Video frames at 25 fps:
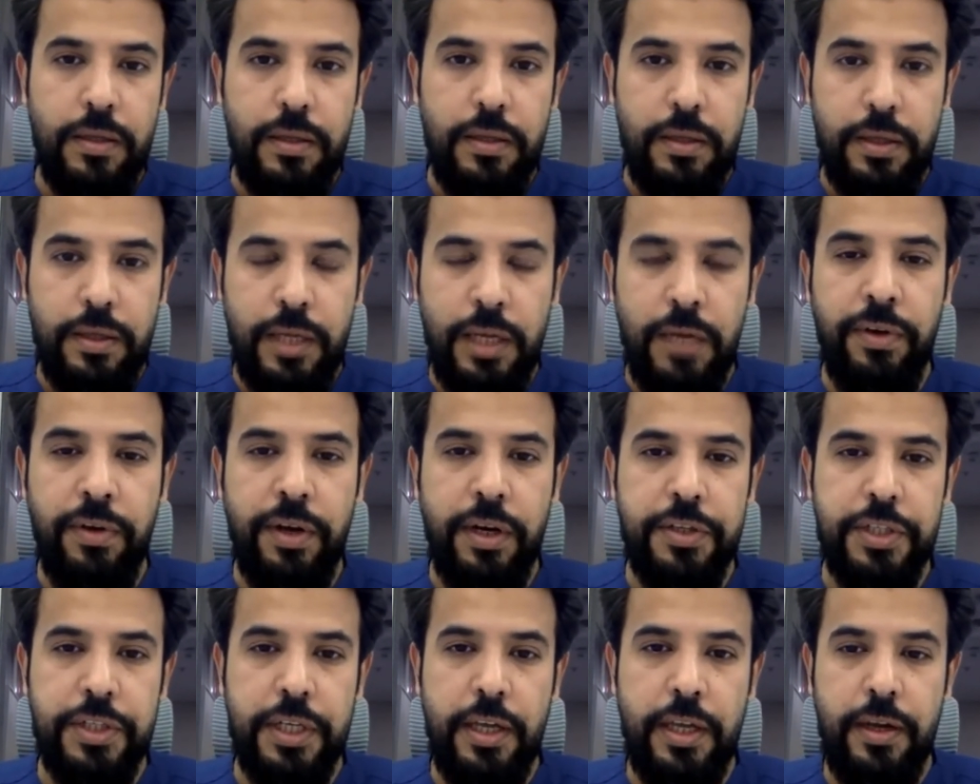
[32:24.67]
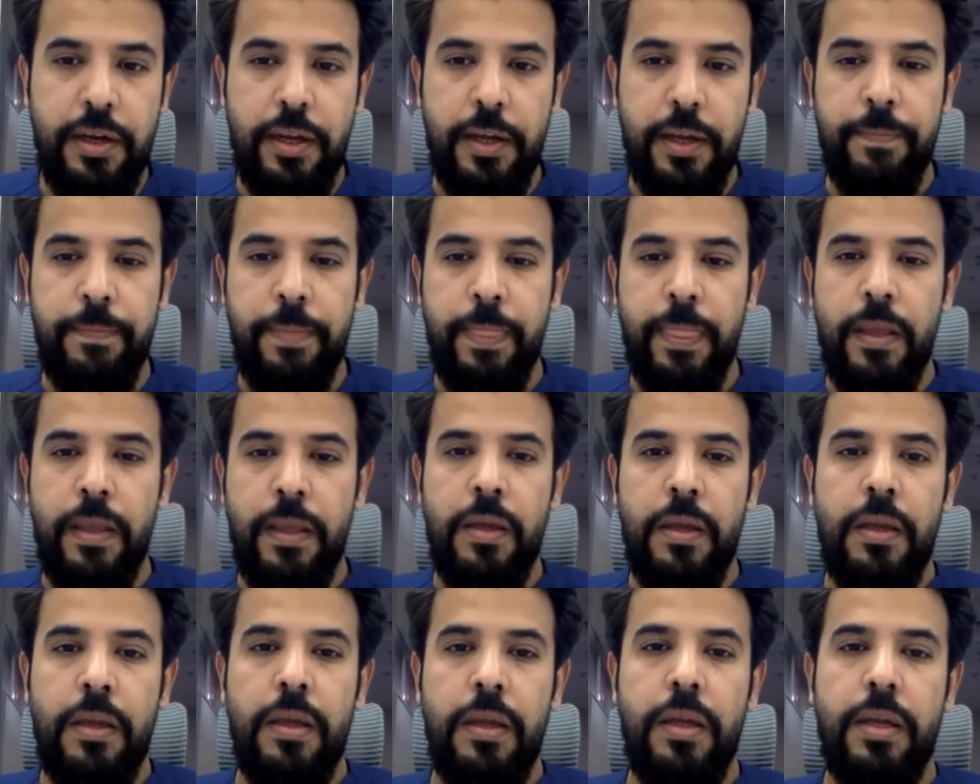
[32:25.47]
coverage area.
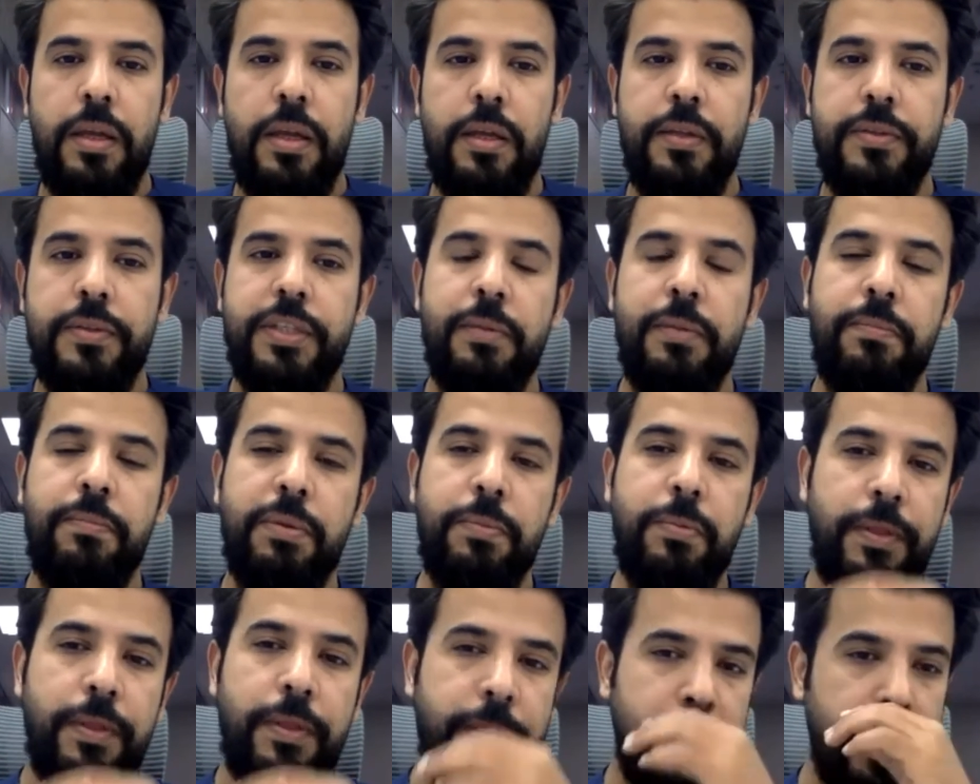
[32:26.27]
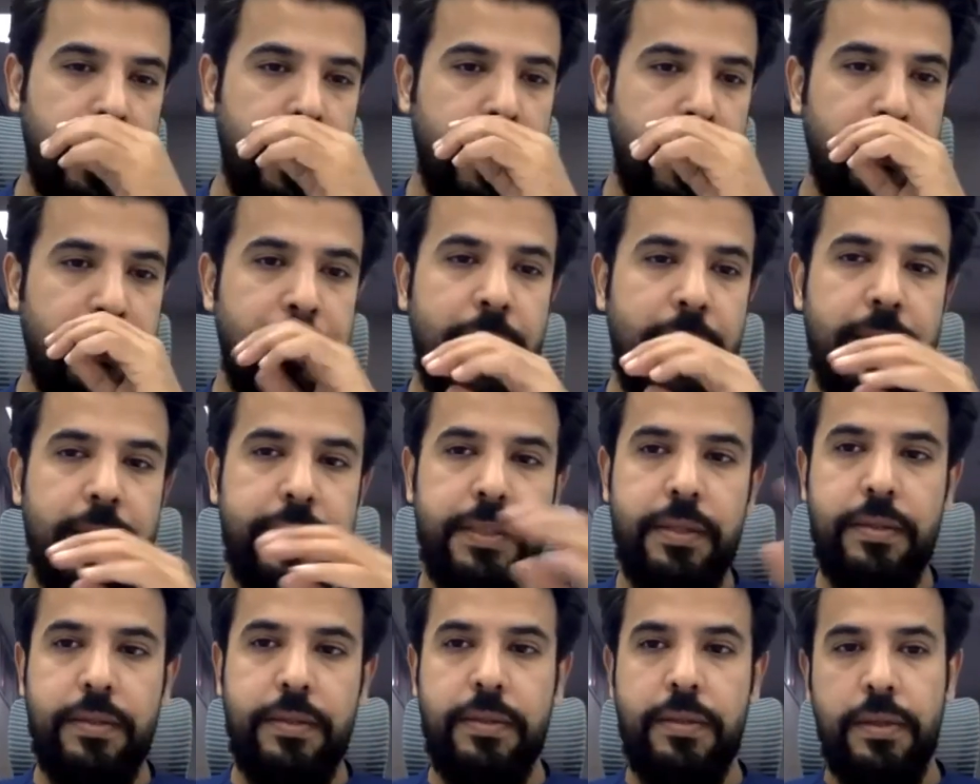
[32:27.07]
Some people, they
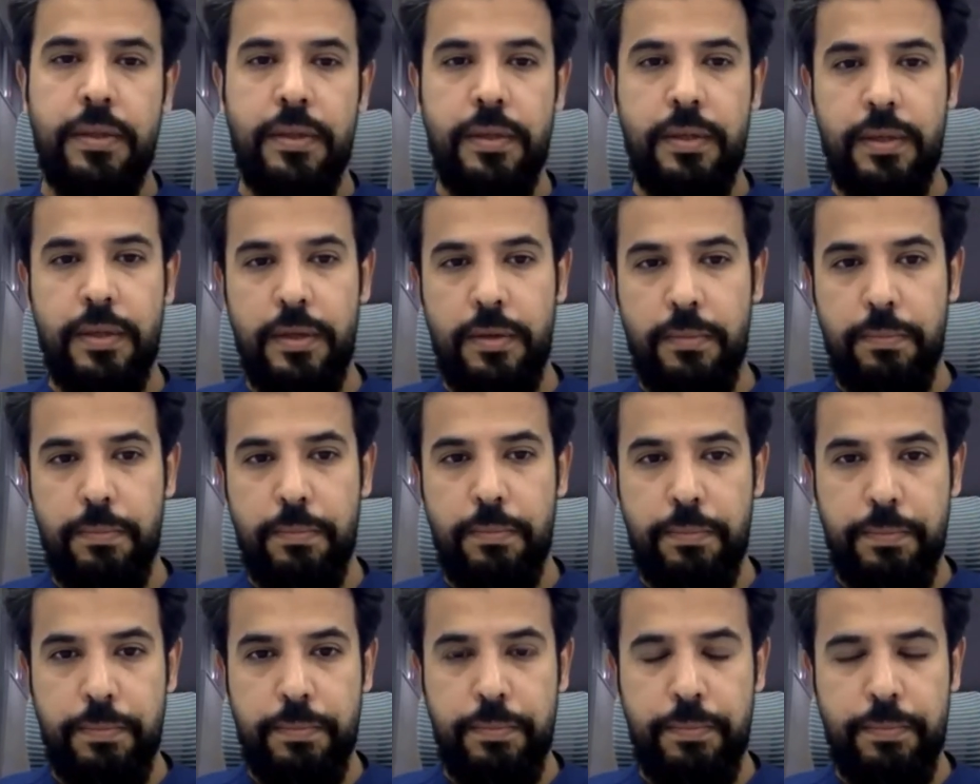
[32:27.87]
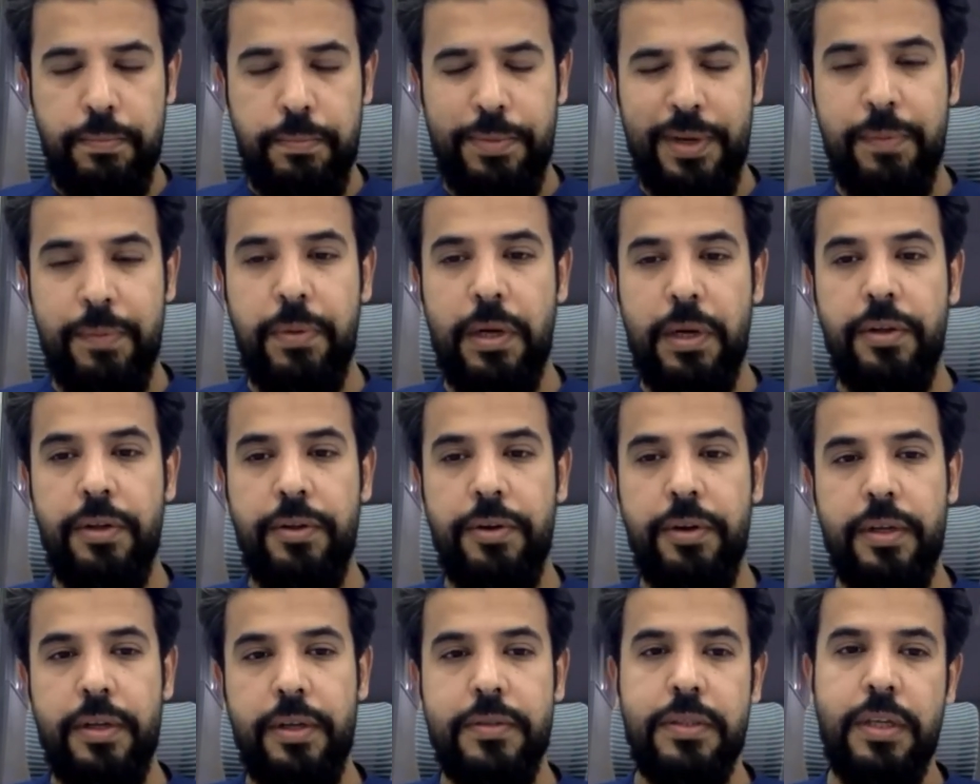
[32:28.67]
place it
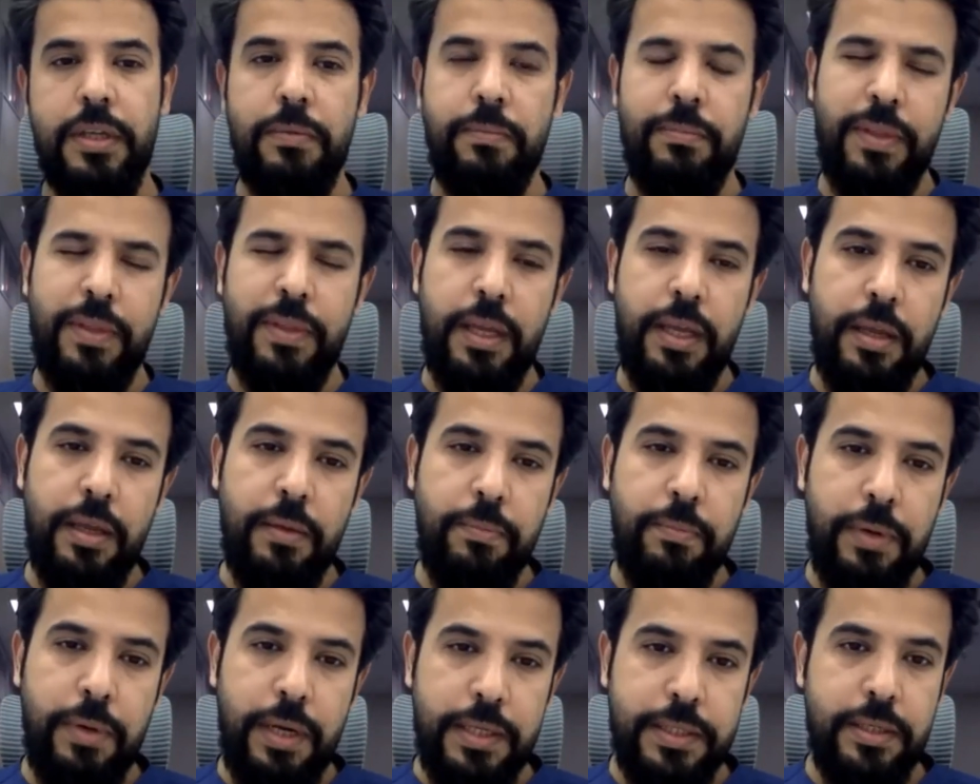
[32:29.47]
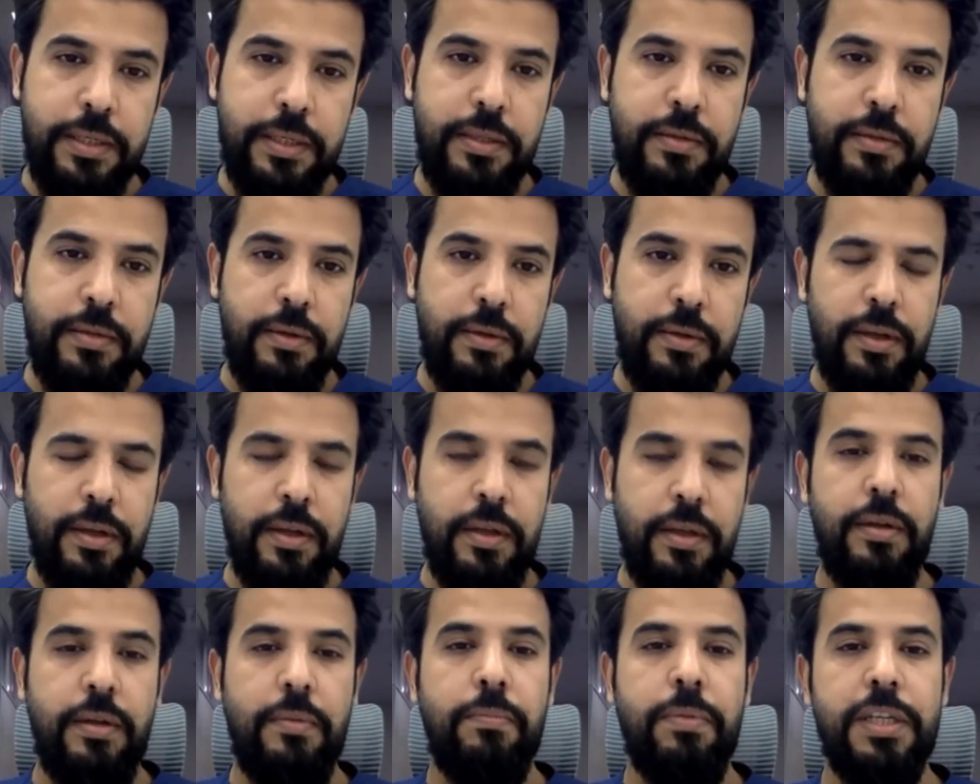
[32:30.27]
pre-pyloric, some they place it
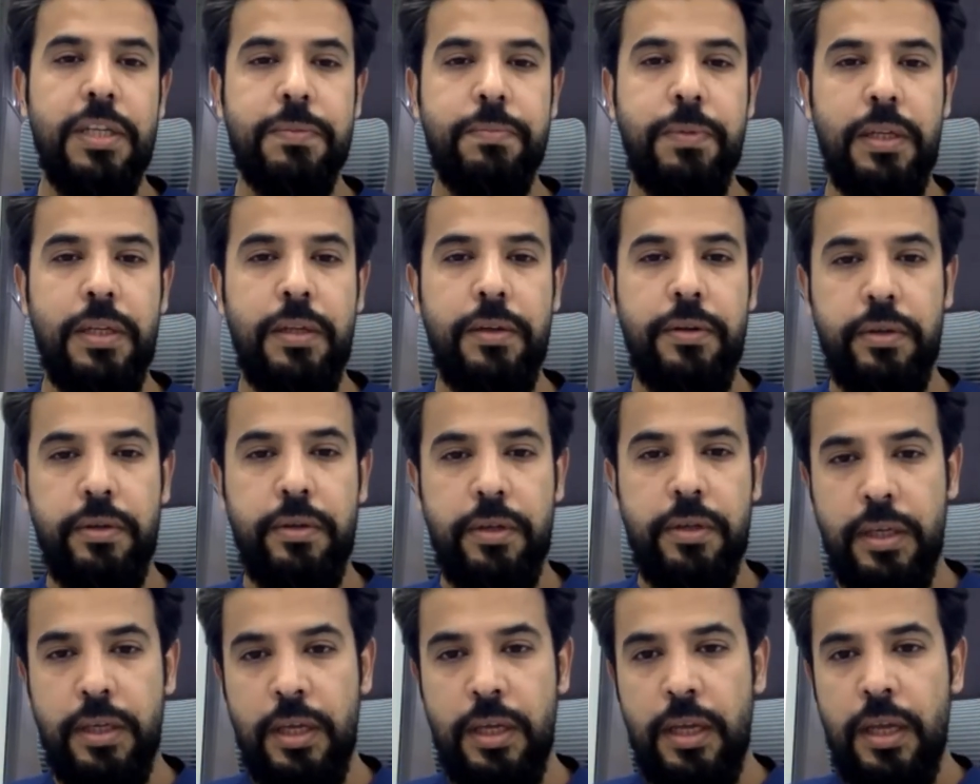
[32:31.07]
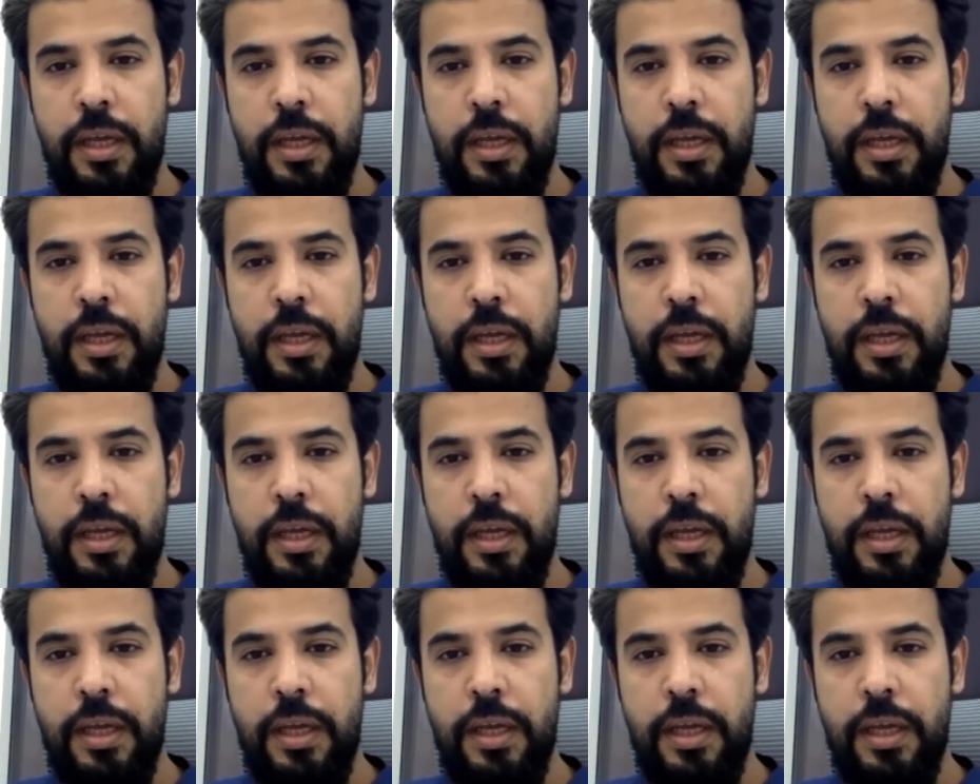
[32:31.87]
post-pyloric.